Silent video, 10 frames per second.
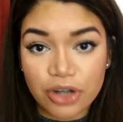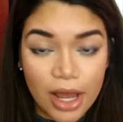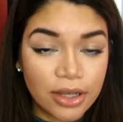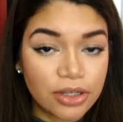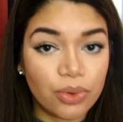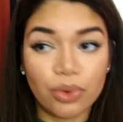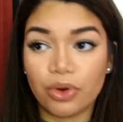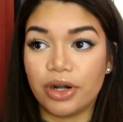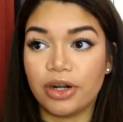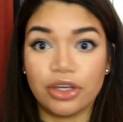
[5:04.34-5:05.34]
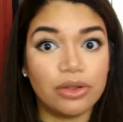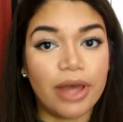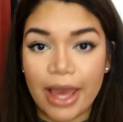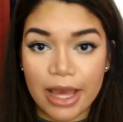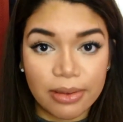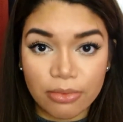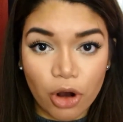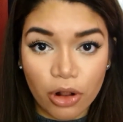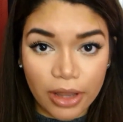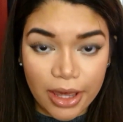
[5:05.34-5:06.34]
trend or
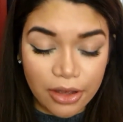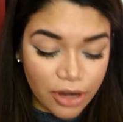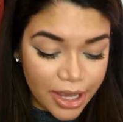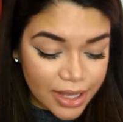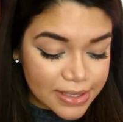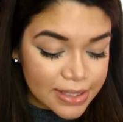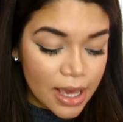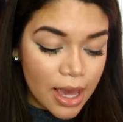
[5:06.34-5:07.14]
all A grades.